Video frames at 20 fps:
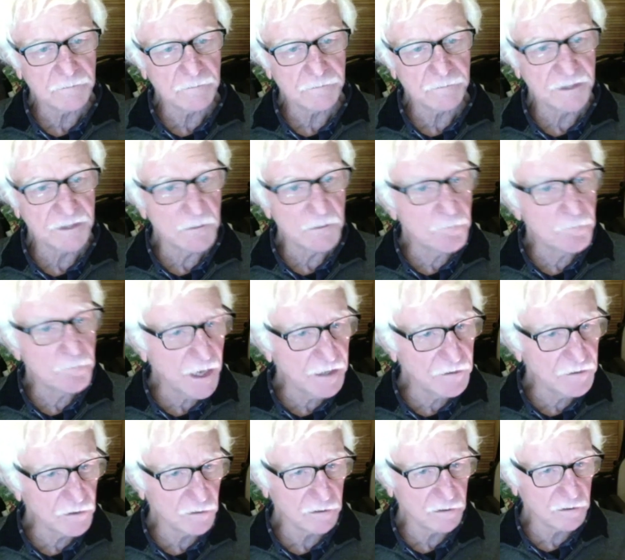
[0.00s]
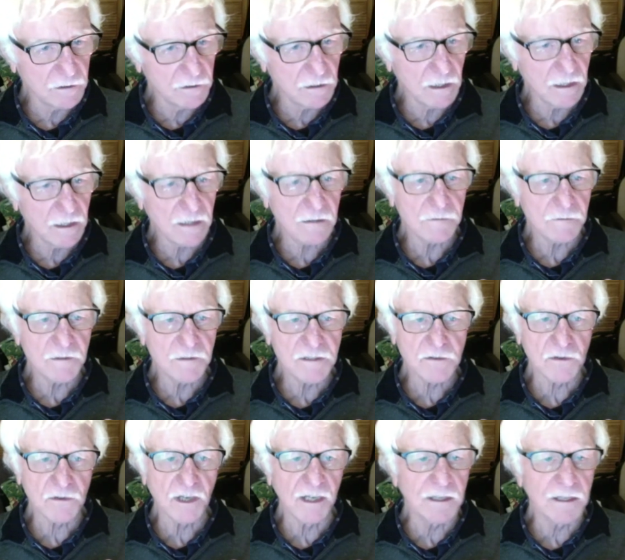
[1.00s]
debate on
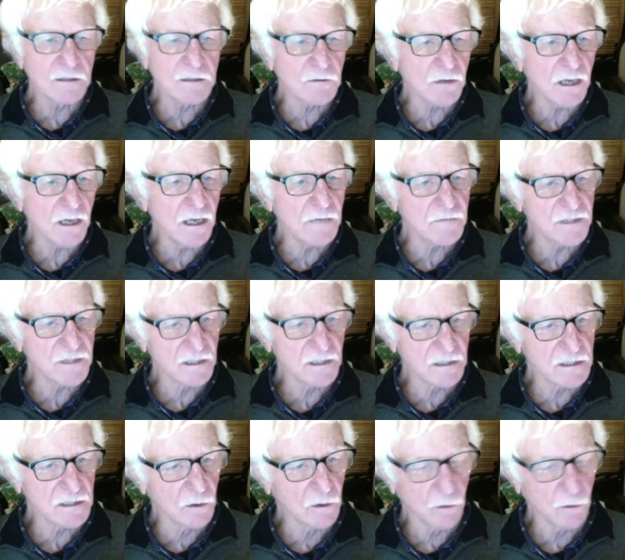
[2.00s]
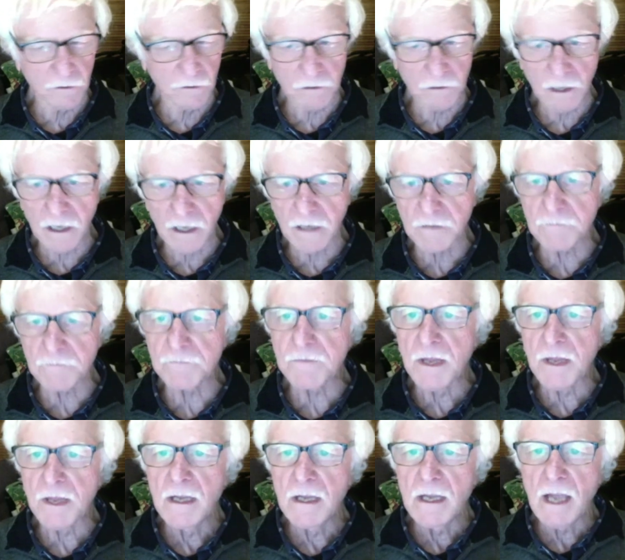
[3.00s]
Israeli crimes and so on.
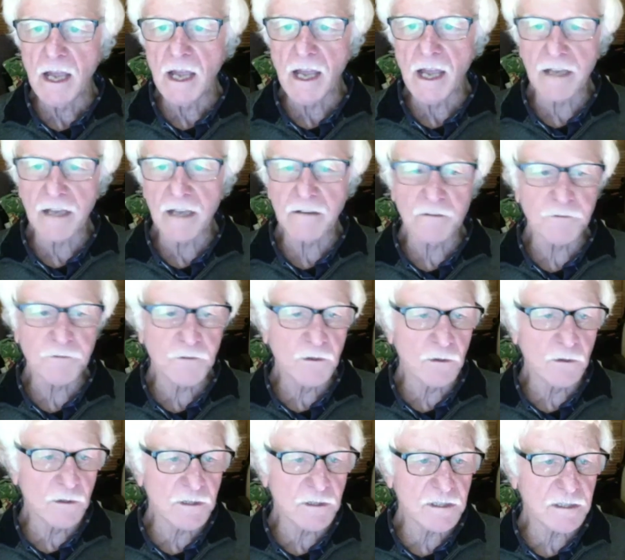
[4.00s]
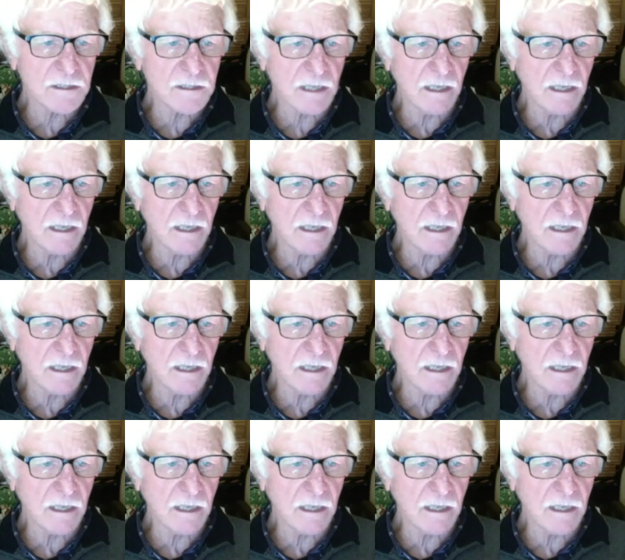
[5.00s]
And of course,